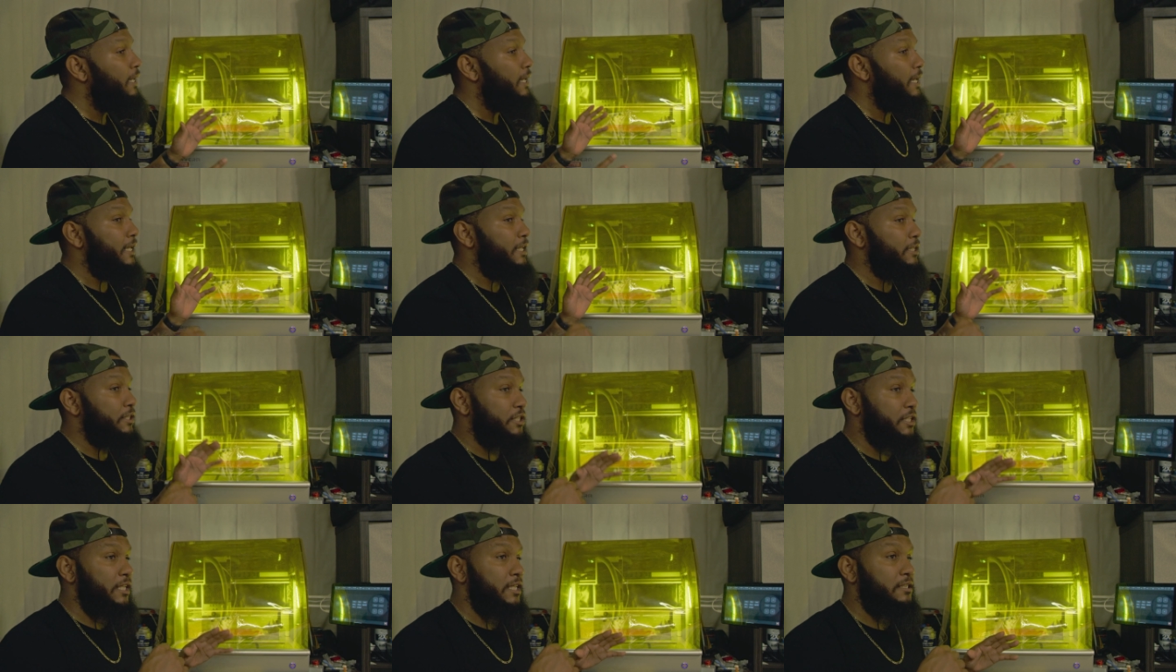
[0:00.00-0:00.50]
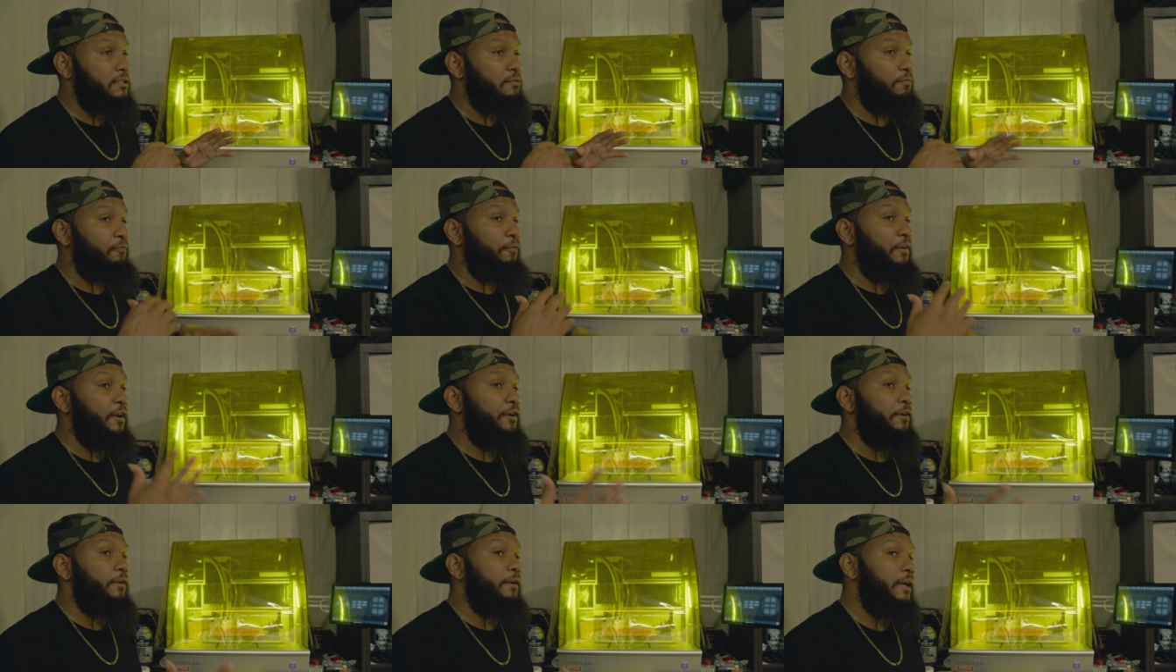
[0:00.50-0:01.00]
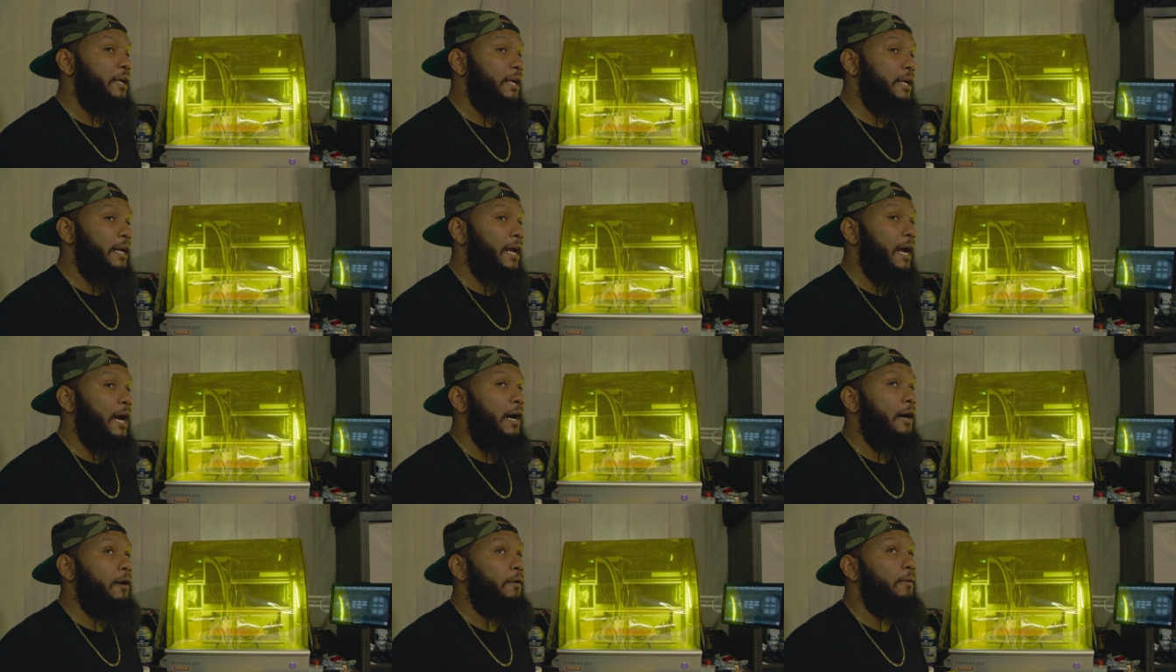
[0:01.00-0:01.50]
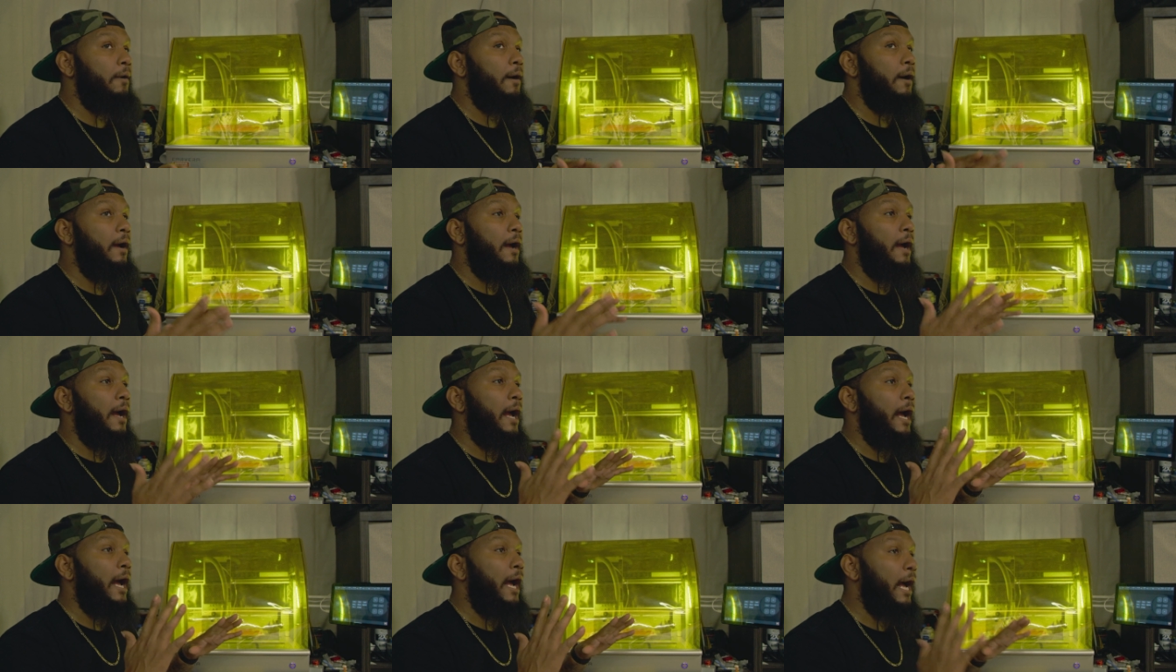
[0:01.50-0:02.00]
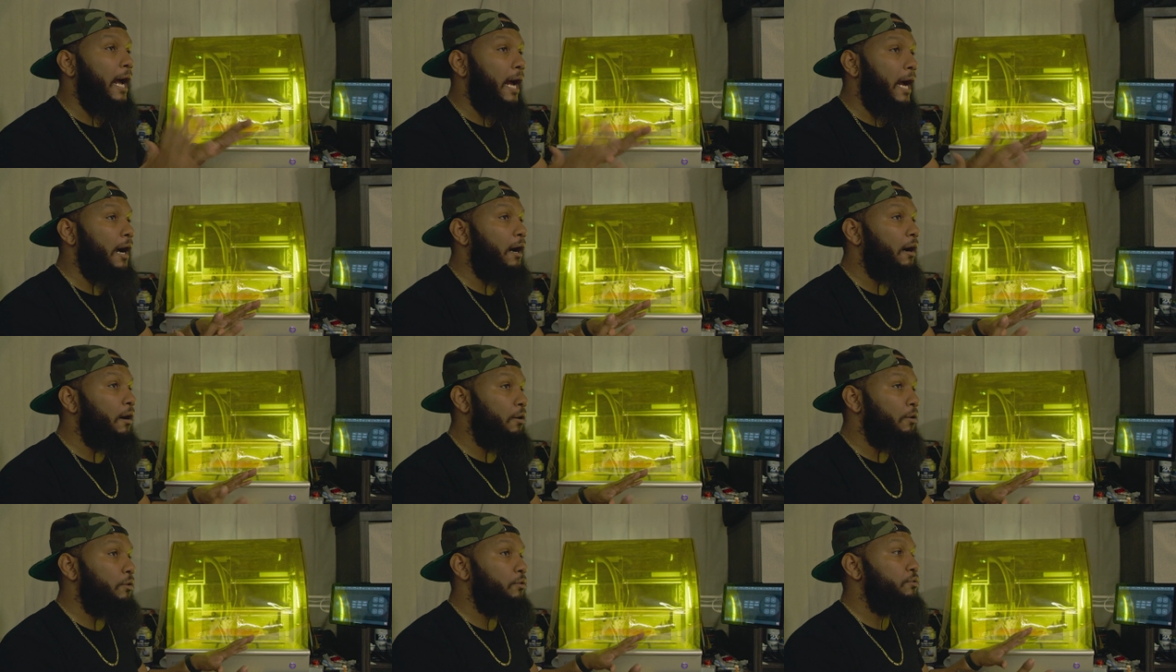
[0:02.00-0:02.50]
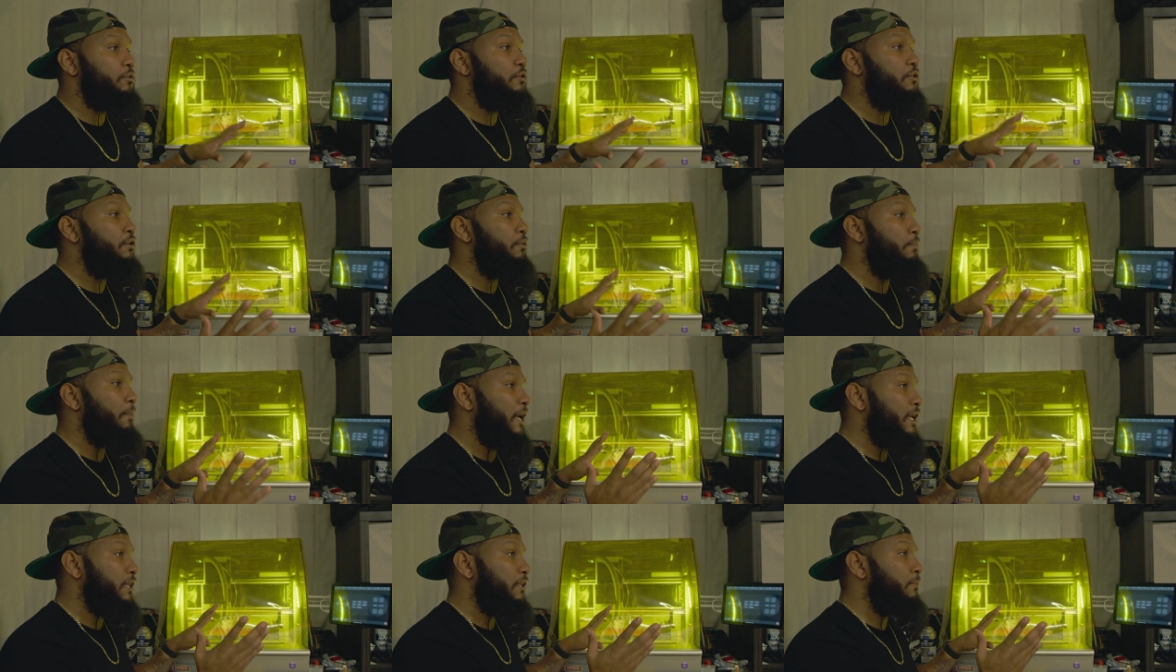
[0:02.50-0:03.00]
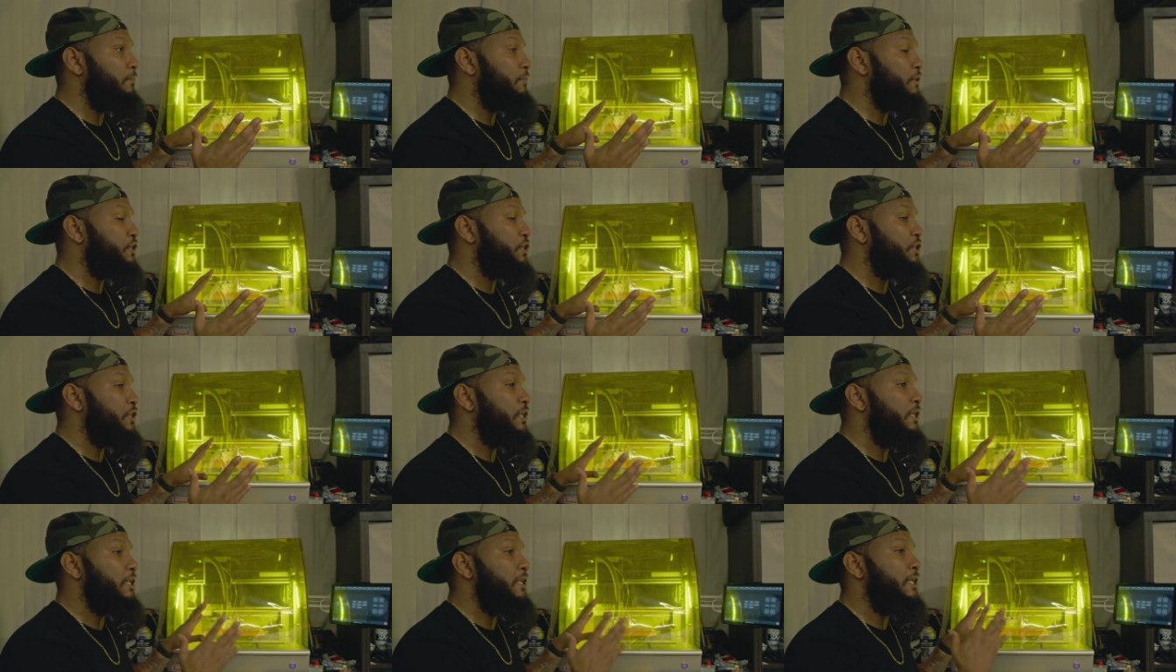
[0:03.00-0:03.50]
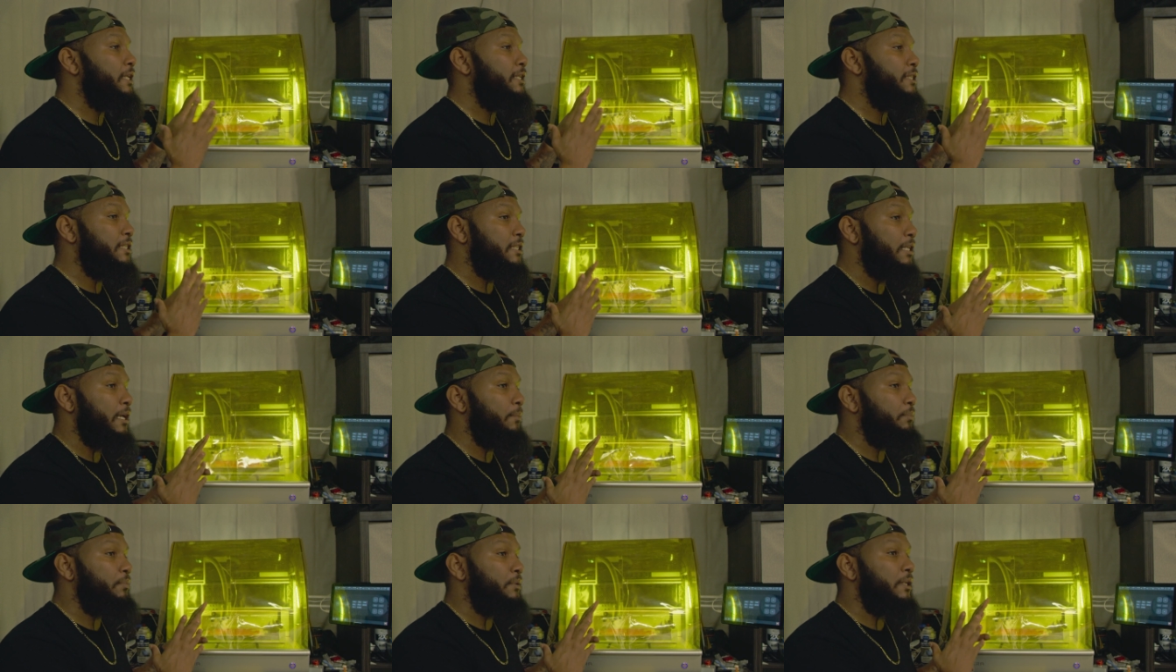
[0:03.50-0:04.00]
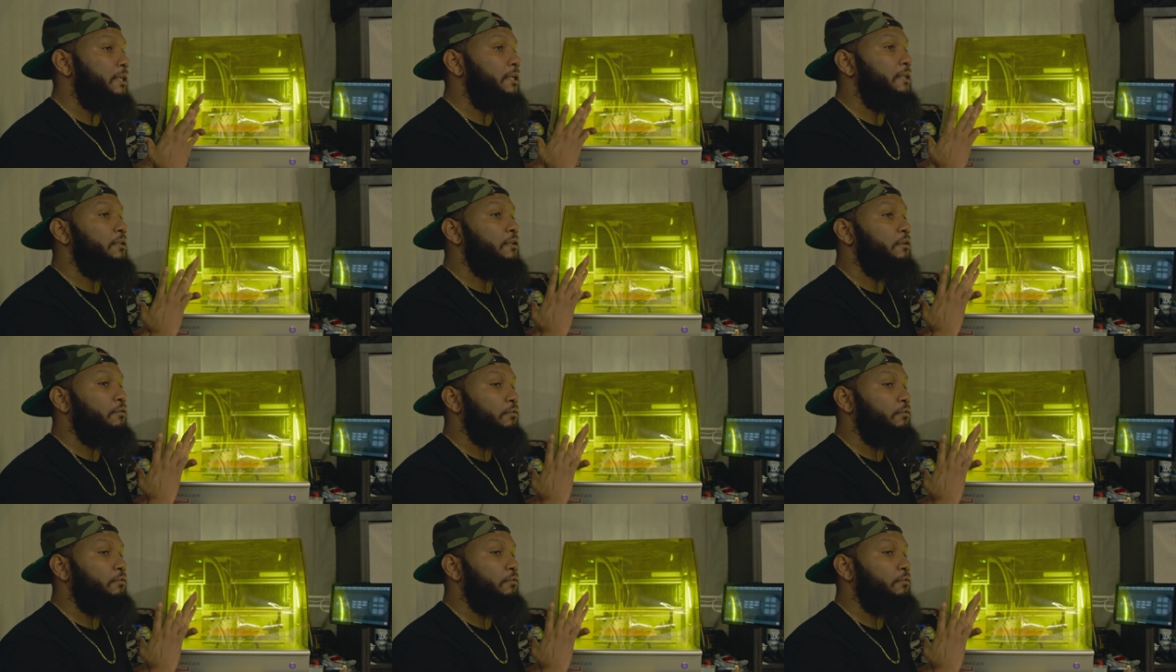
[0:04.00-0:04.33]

It's just figuring out how to make the machine accept it the